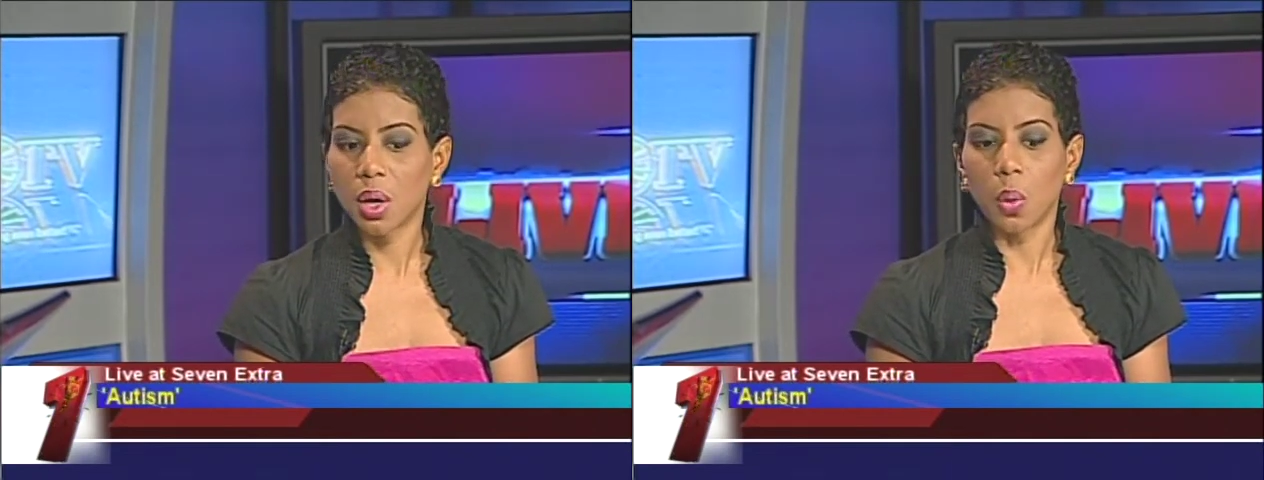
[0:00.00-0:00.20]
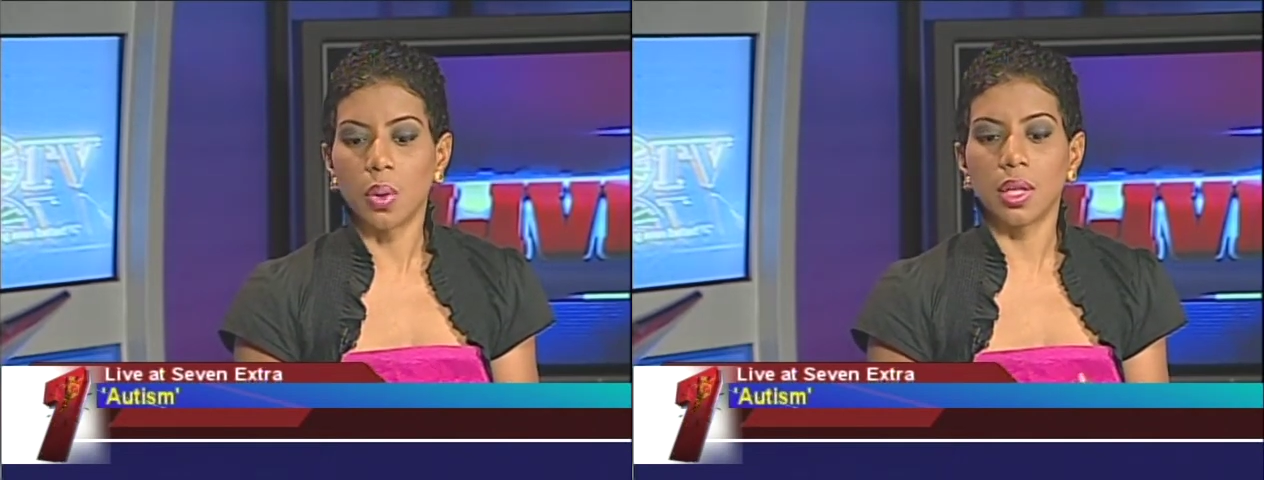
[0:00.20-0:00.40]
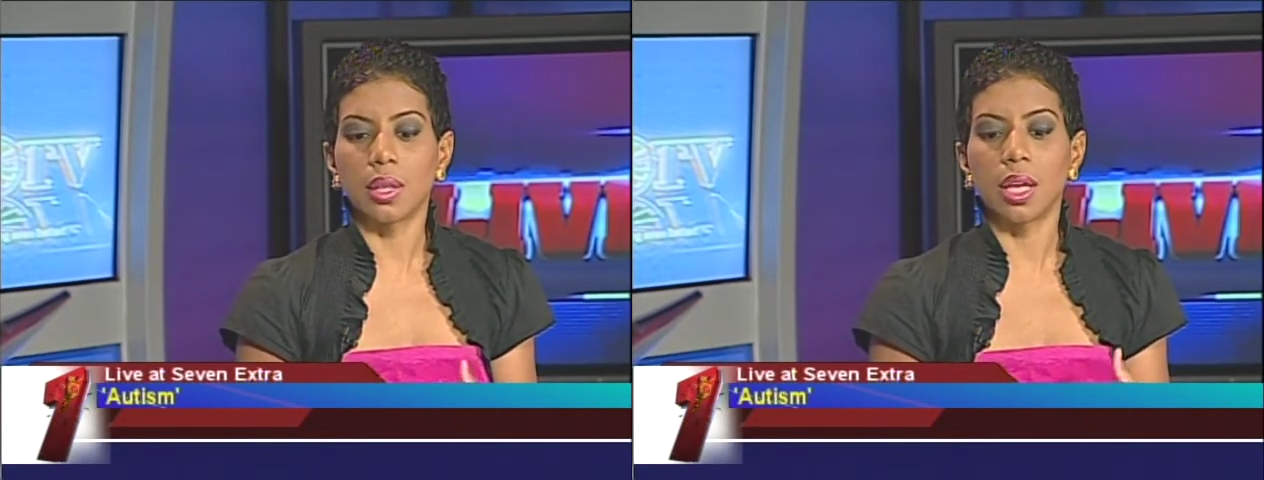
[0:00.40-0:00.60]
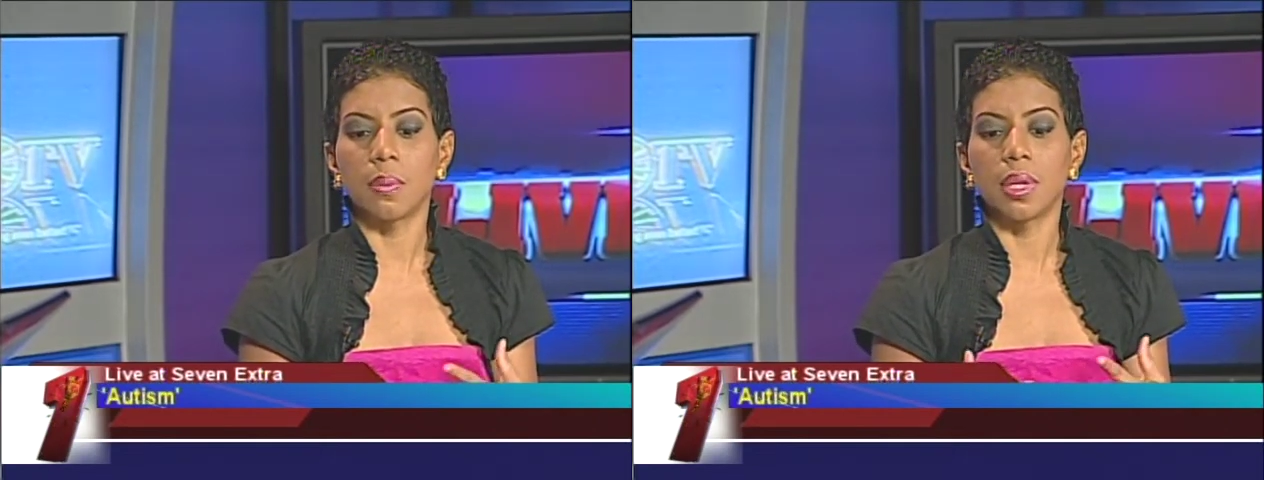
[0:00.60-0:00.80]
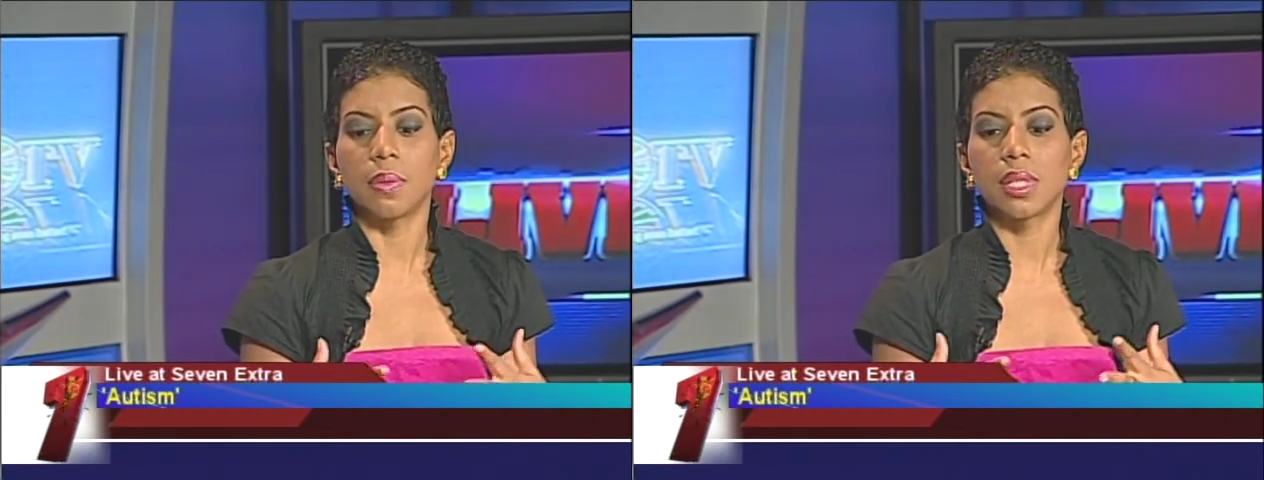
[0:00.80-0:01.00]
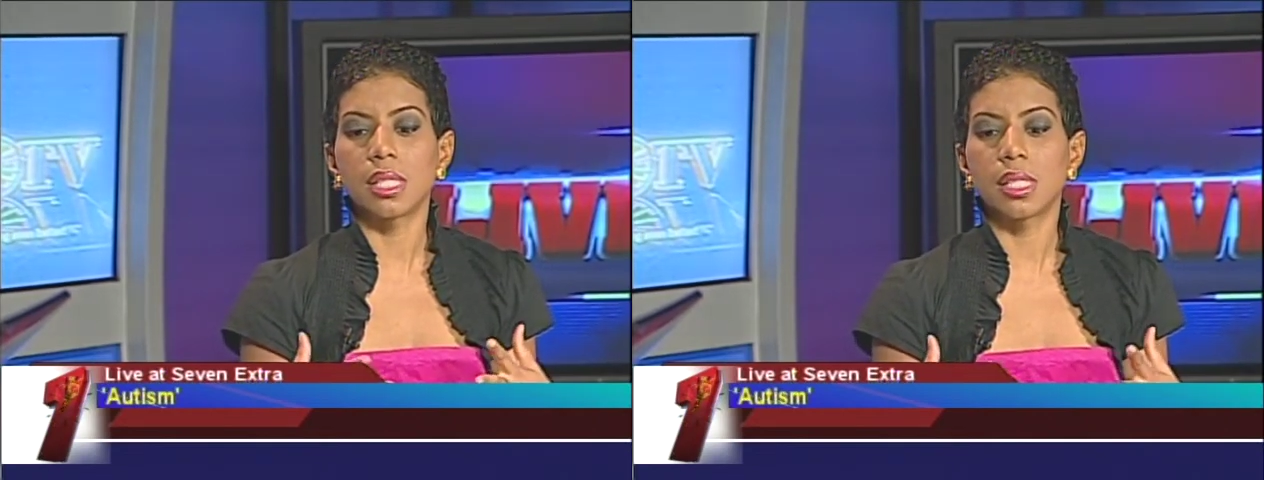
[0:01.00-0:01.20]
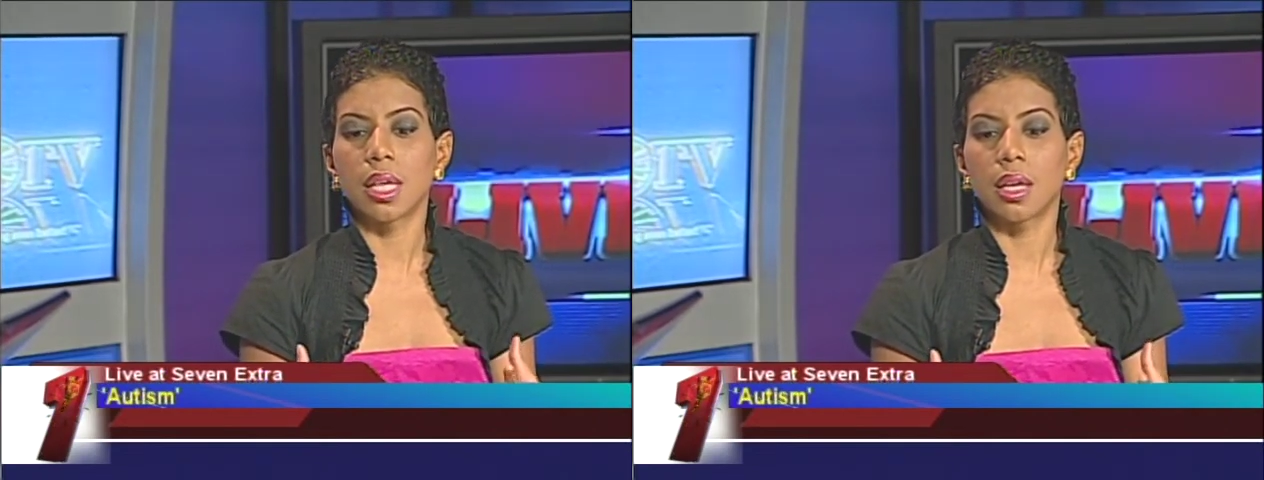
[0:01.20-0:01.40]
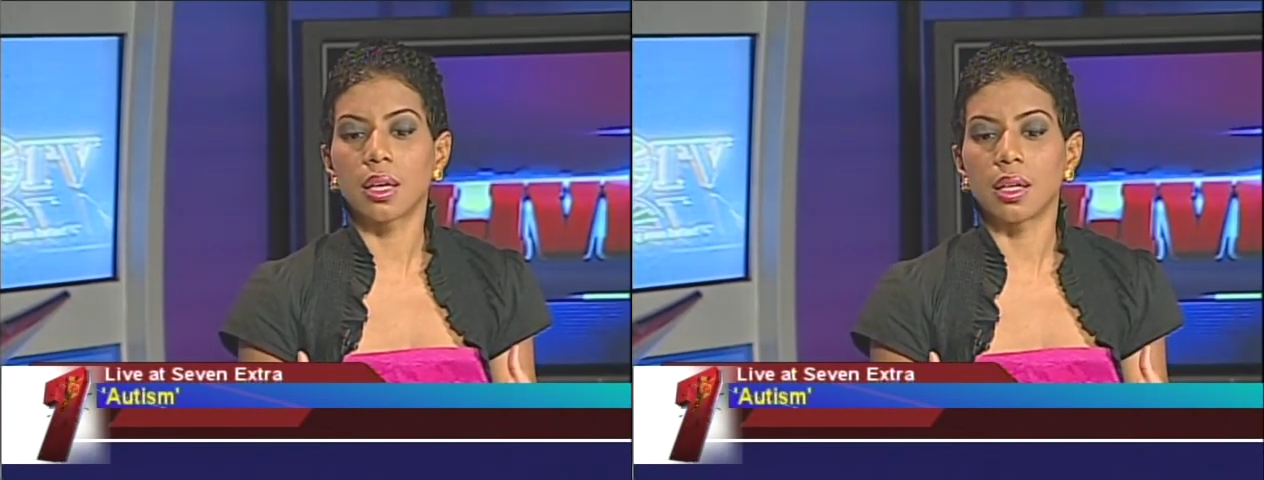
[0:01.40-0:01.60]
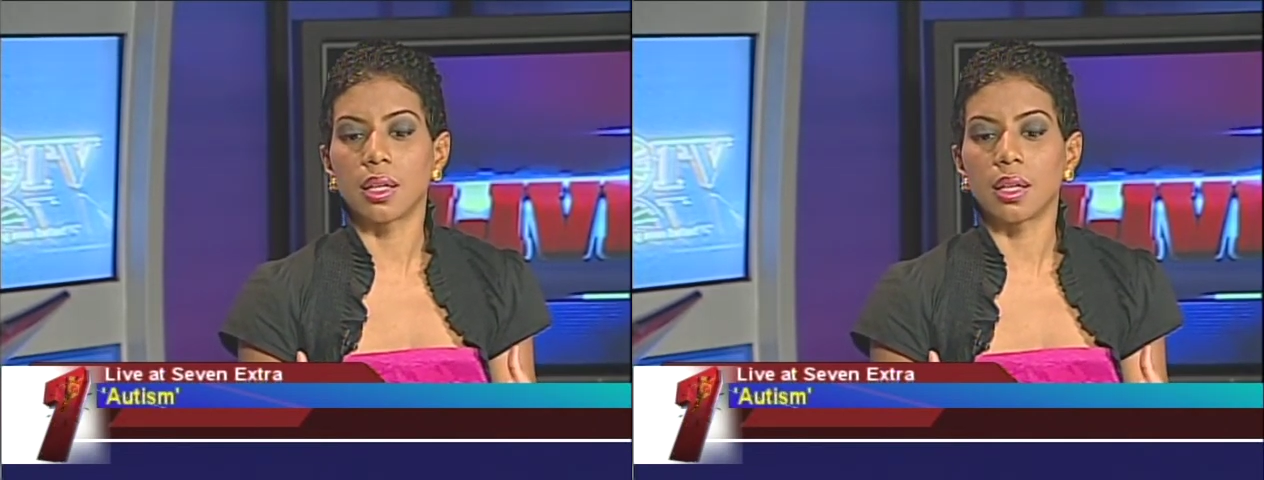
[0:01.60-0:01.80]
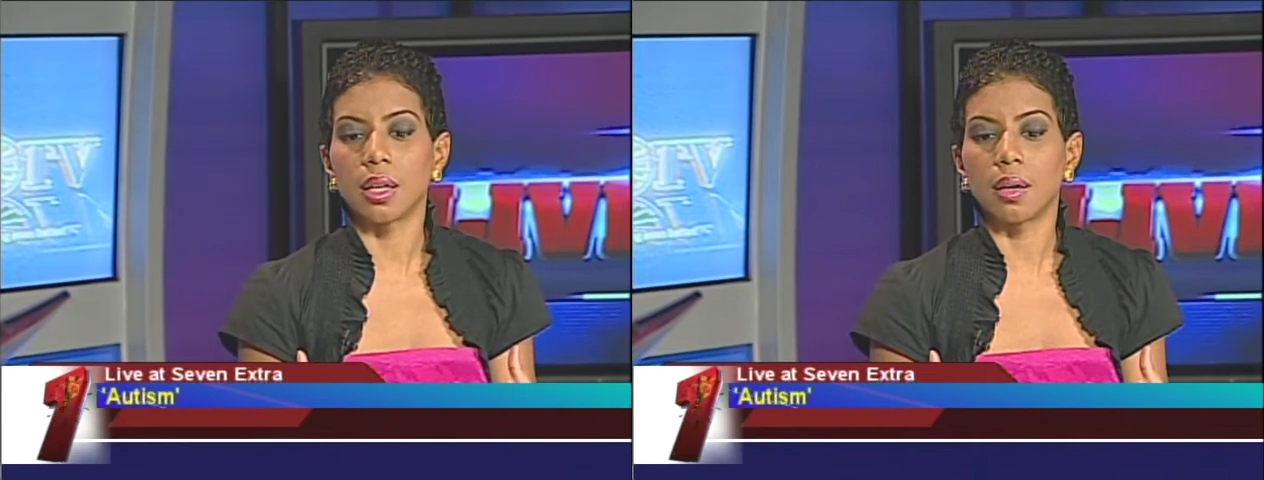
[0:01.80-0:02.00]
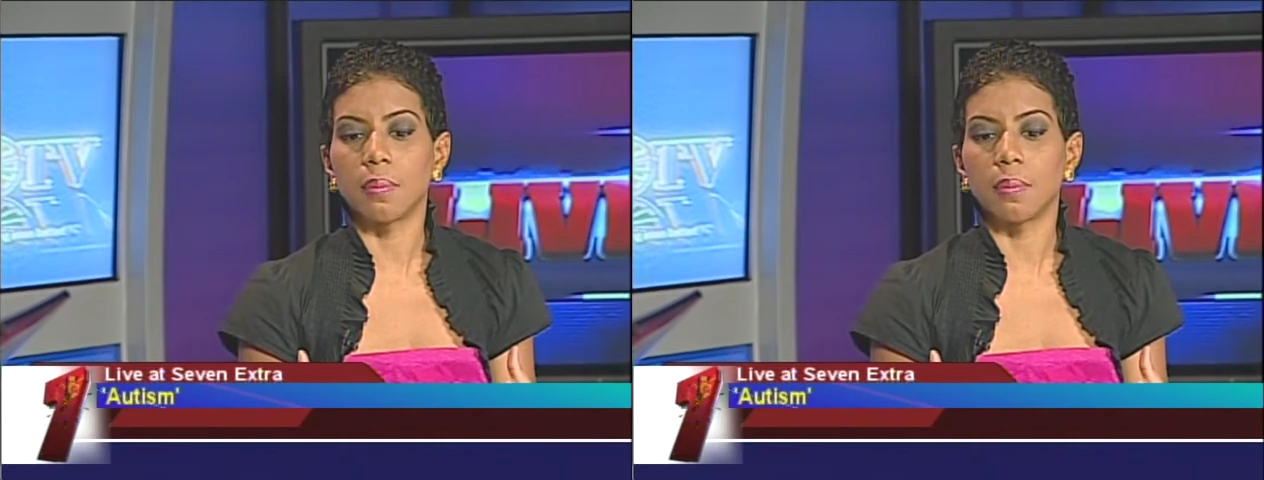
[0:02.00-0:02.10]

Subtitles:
Will they be mistaken